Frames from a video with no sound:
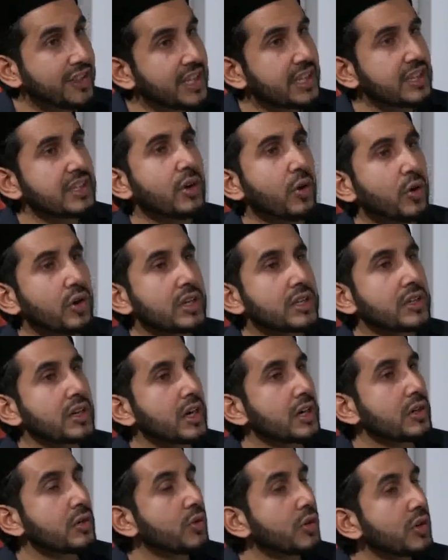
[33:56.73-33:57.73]
within the Holy
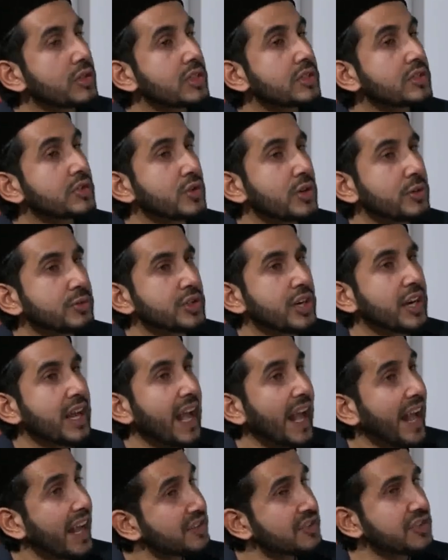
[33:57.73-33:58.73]
Quran. No other
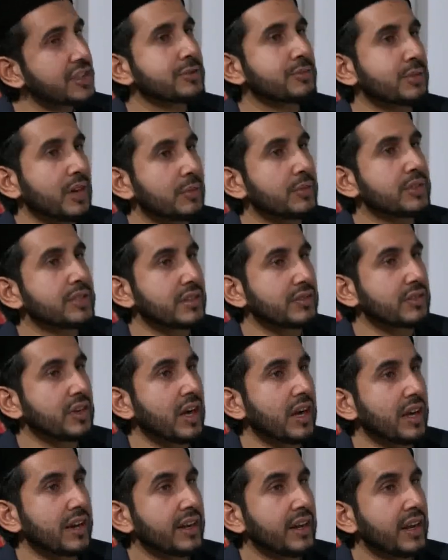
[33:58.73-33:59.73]
scripture has this promise of
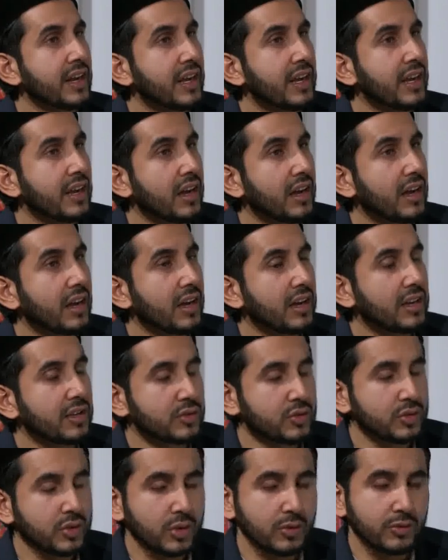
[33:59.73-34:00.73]
God.
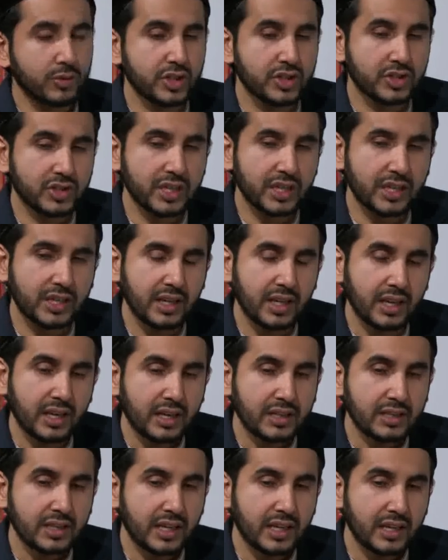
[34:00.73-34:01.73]
So we see
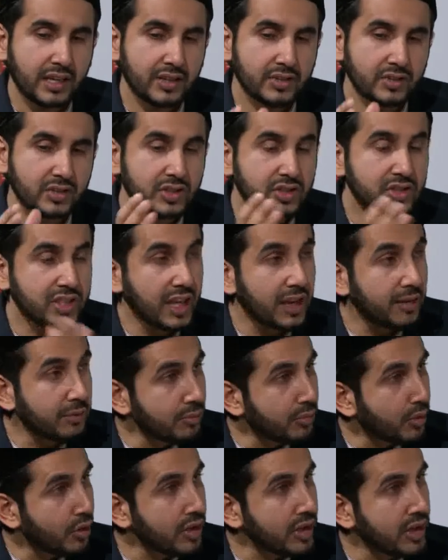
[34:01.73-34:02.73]
that it is the
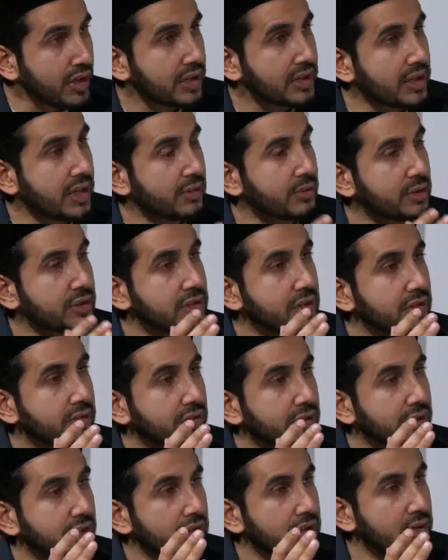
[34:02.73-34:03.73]
same book that was
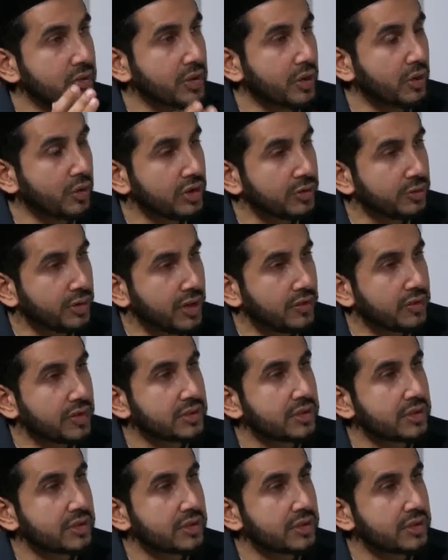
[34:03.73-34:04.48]
revealed to the Holy